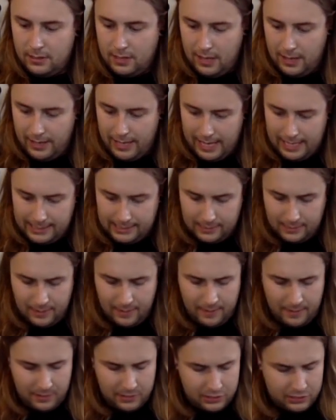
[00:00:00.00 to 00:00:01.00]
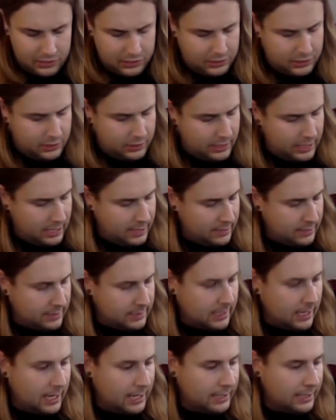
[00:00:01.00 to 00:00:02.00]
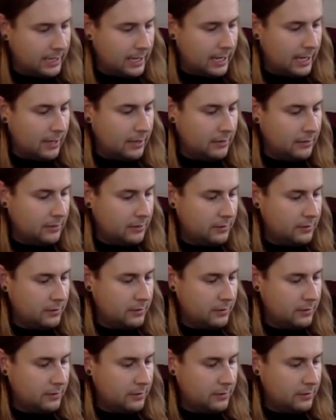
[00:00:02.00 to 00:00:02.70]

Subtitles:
Okay, so maybe I should just do the other side now